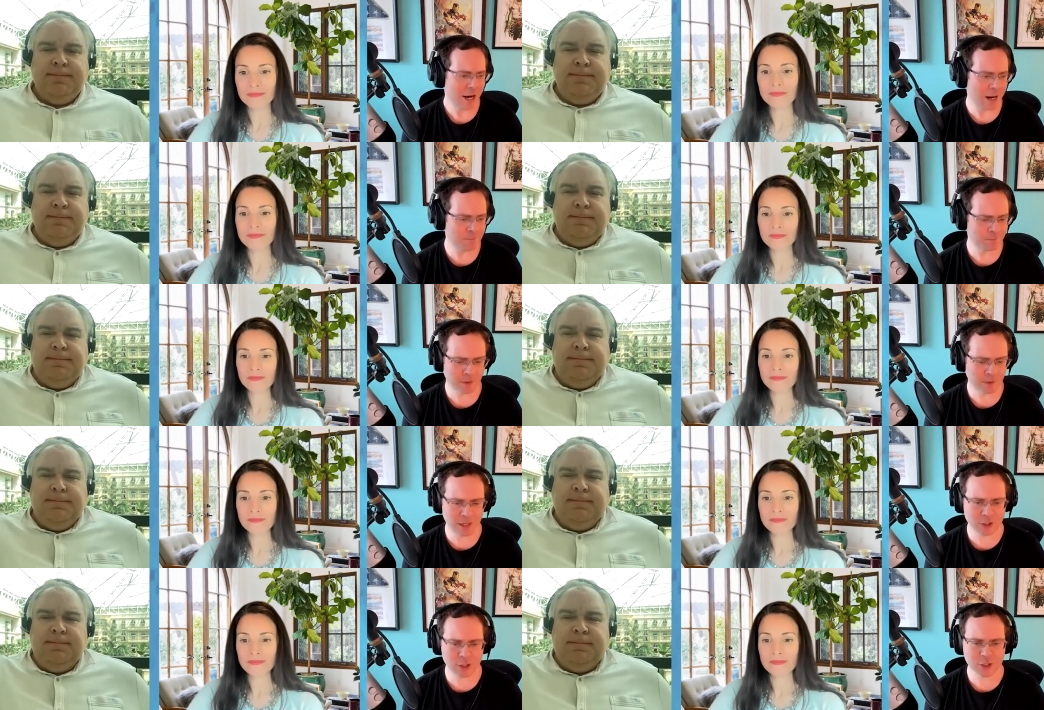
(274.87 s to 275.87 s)
Speaker 1: Um,
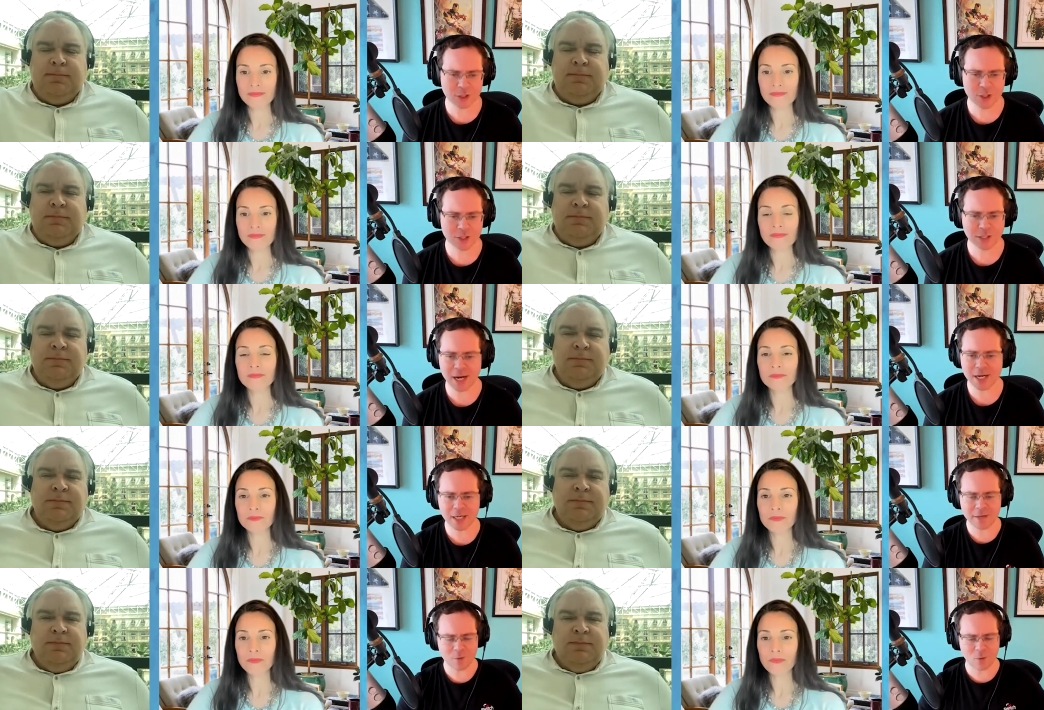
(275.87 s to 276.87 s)
just just to kind
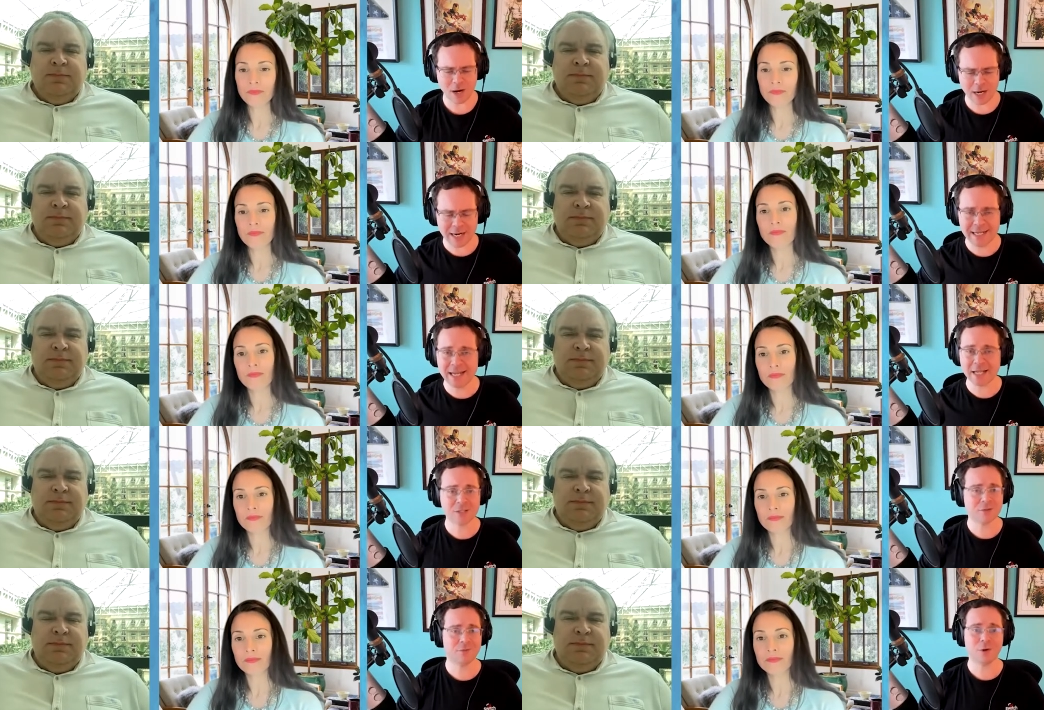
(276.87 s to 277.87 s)
of give you a, a
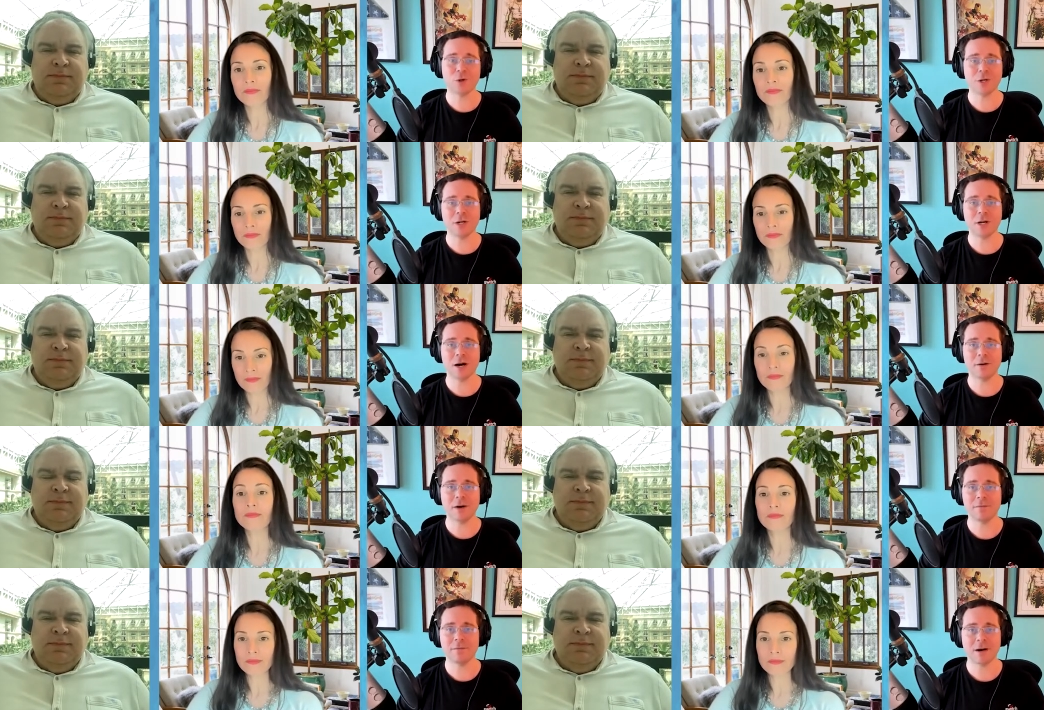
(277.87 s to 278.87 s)
condensed version of,
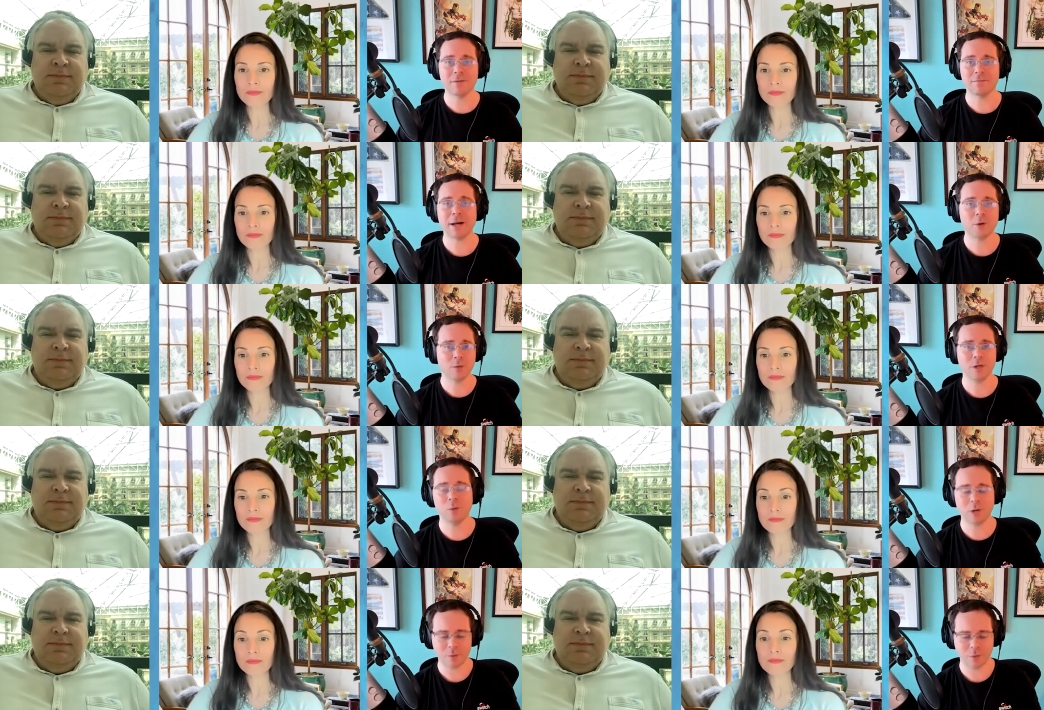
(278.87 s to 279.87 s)
of, of my career
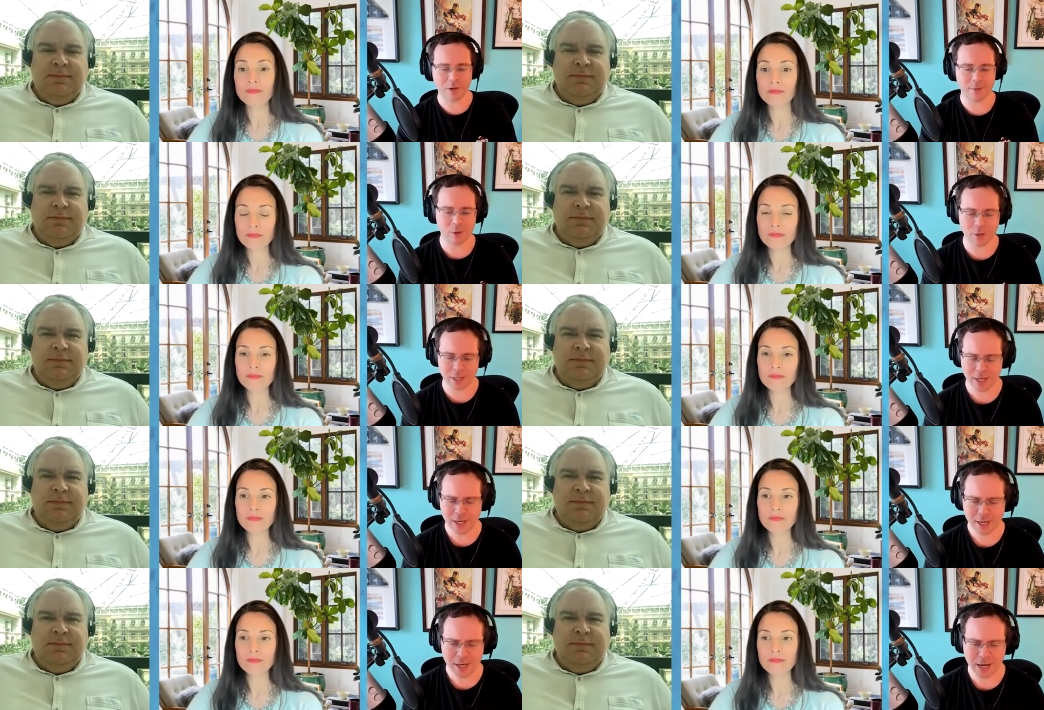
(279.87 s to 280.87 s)
and what, what I've been doing.
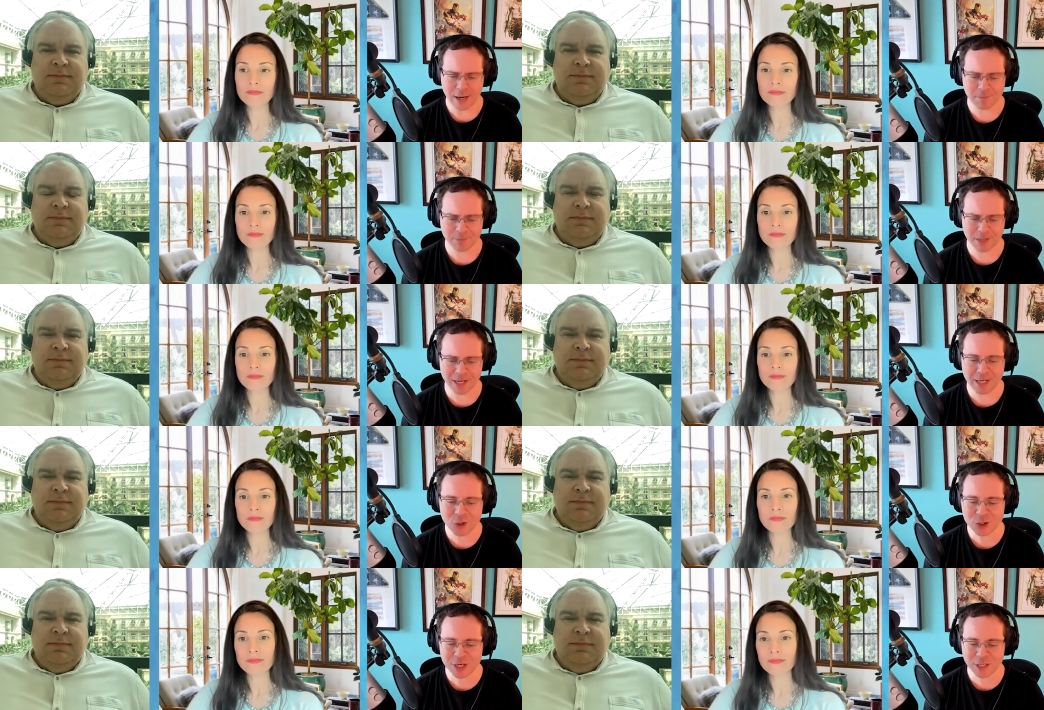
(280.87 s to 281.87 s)
Um,
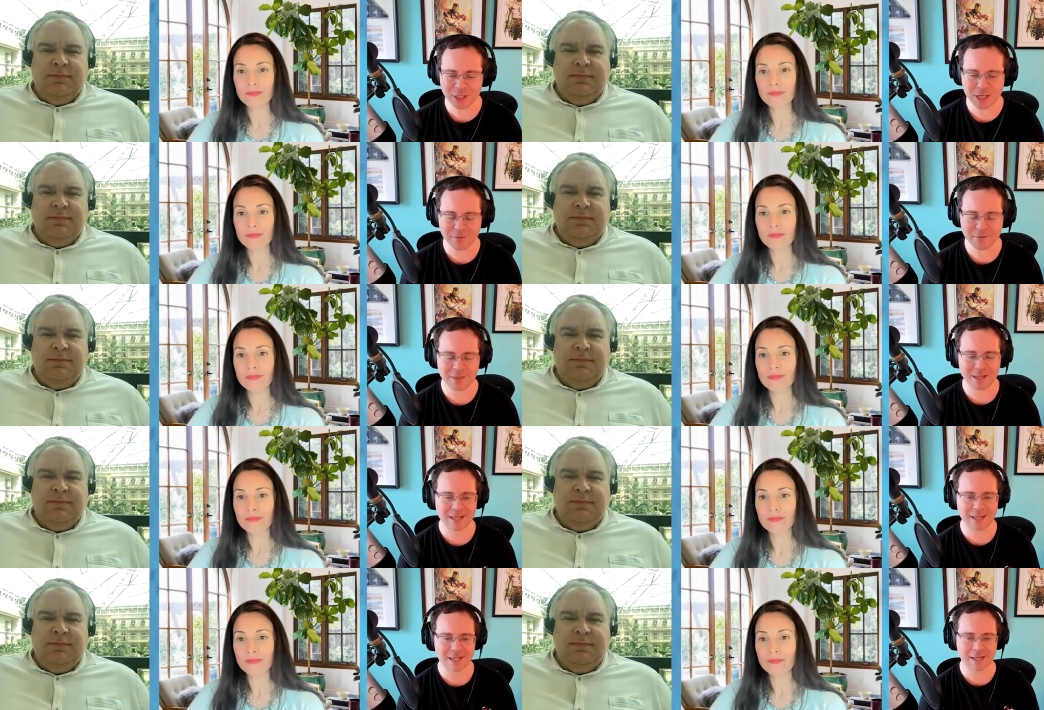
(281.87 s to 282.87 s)
interestingly enough, the,
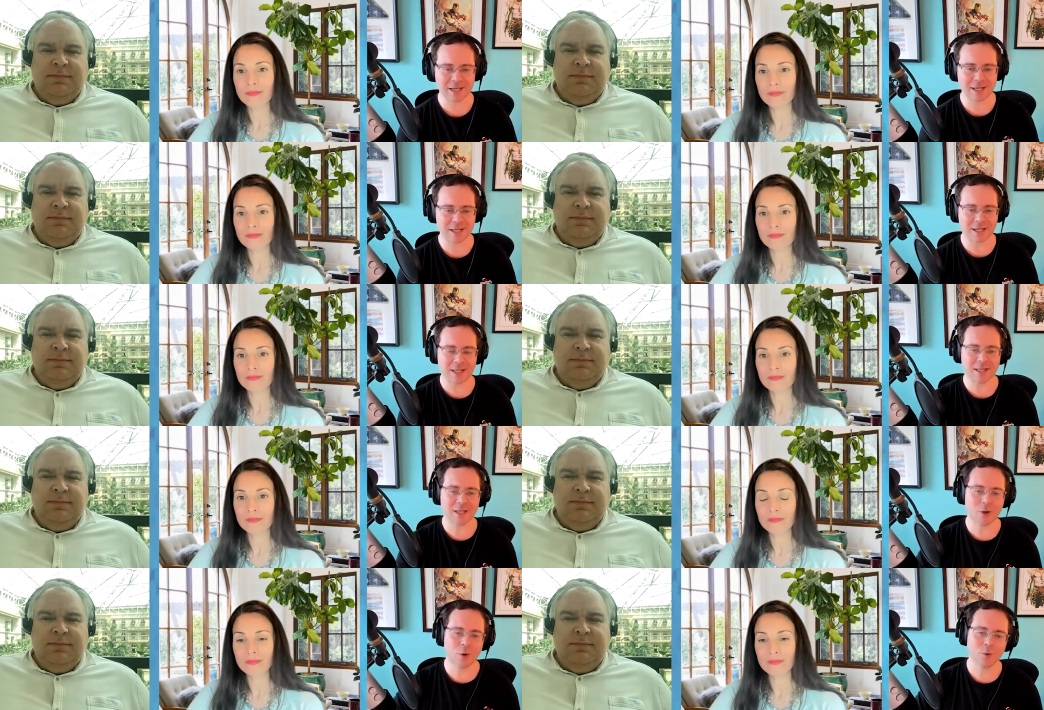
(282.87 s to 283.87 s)
the,
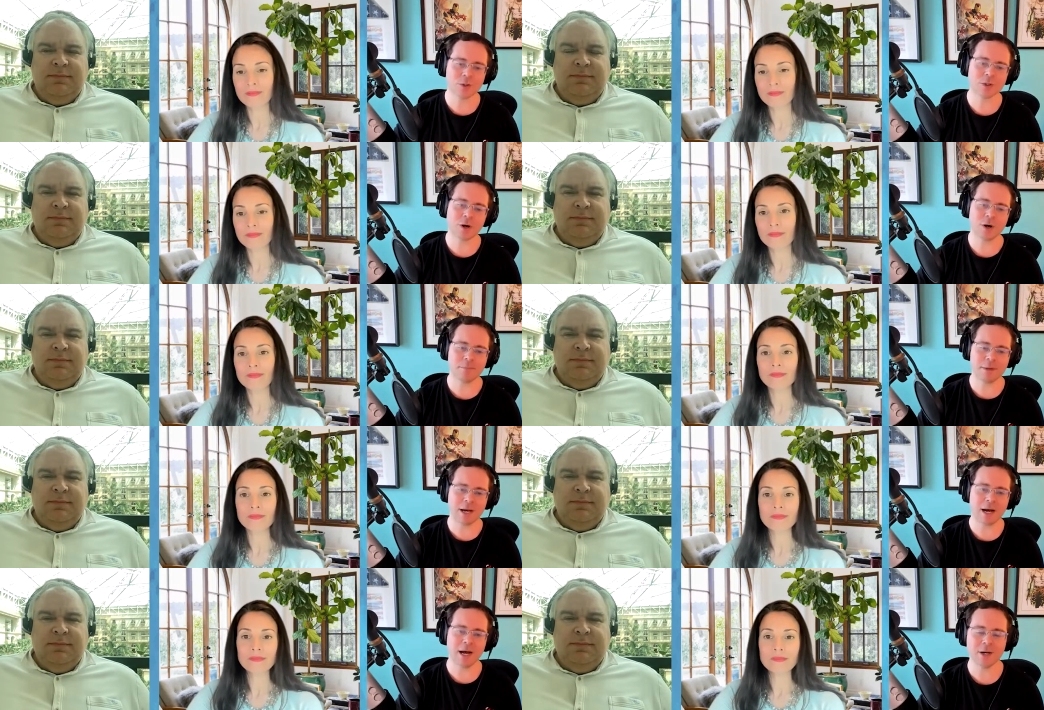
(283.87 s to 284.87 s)
the the whole start
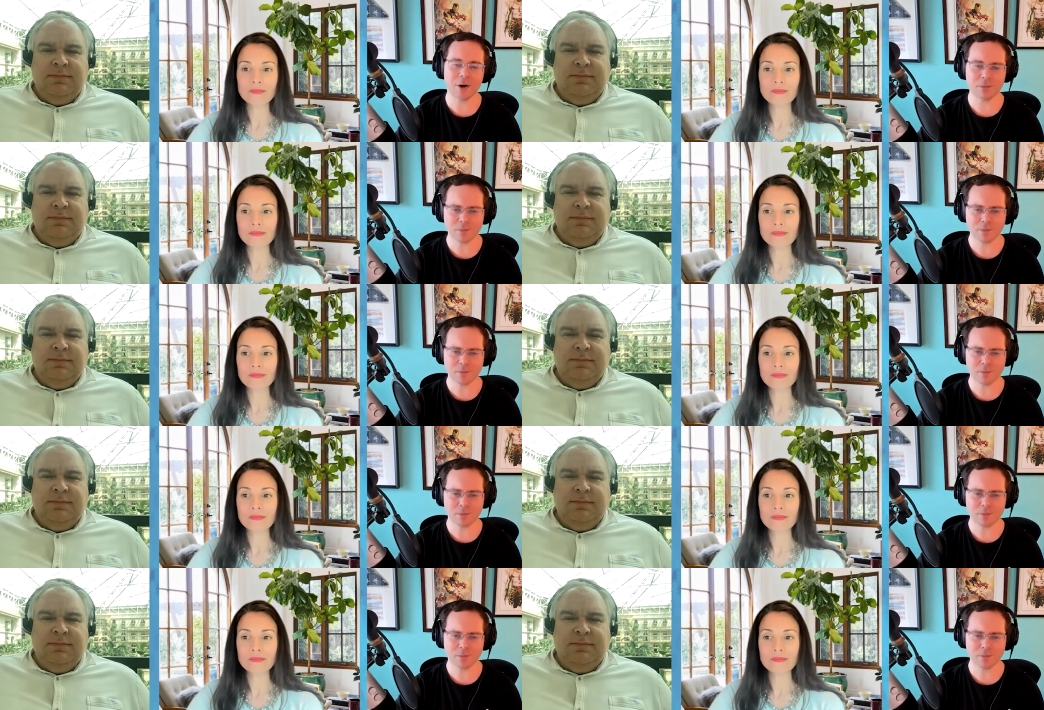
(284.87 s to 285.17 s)
behind